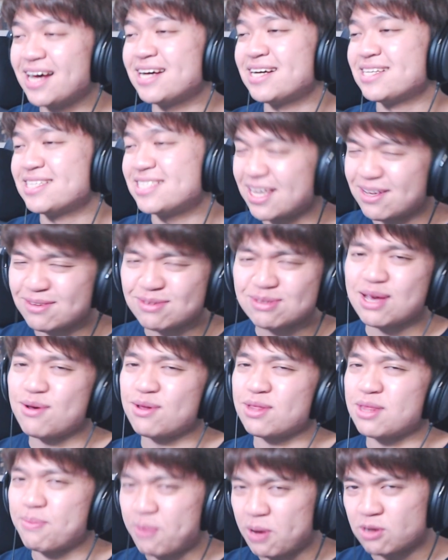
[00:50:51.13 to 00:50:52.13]
See what I'm
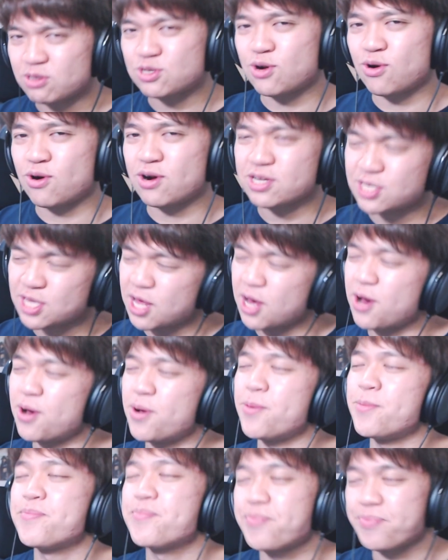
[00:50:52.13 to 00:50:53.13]
with the post-chorus
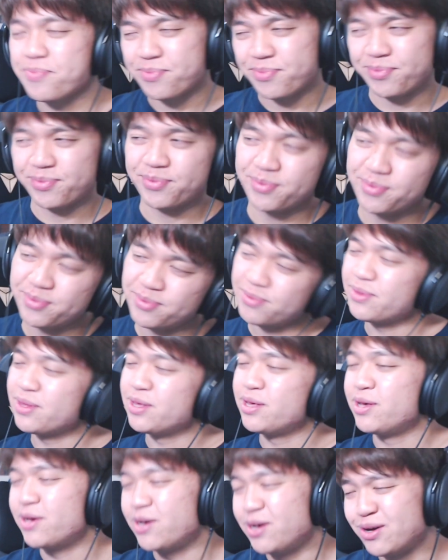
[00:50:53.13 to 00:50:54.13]
though?
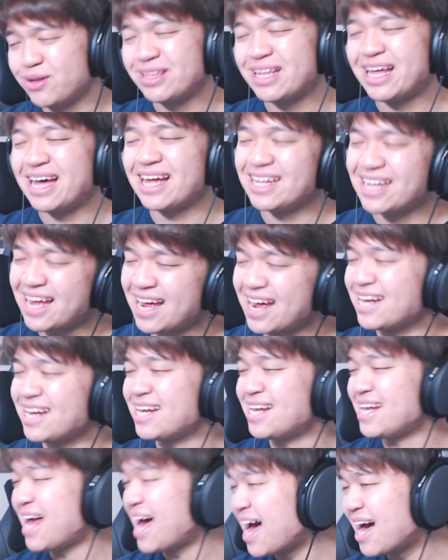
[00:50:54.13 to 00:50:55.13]

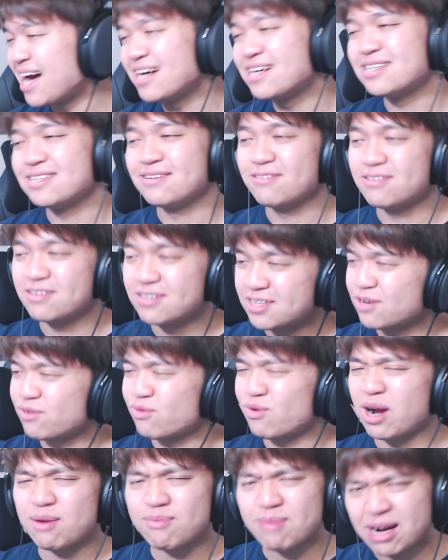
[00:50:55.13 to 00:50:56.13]

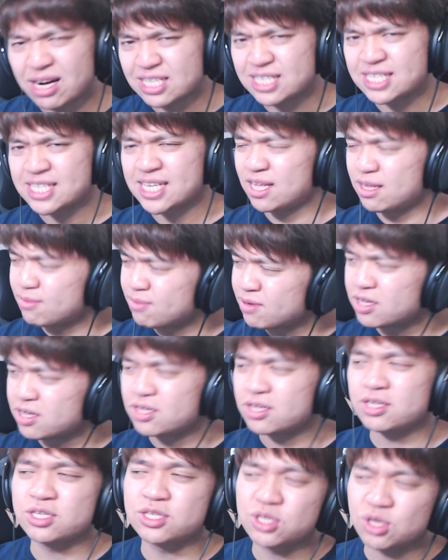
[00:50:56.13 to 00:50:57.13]
Right amount of
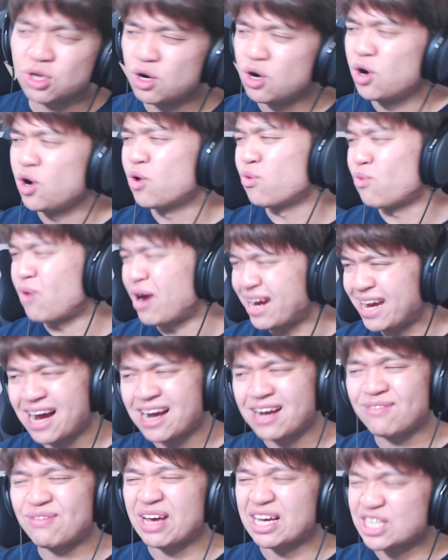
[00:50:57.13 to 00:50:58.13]
syllables, right
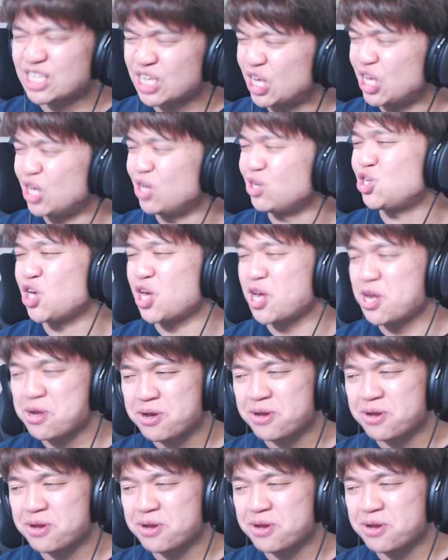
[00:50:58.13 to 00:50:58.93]
kind of execution.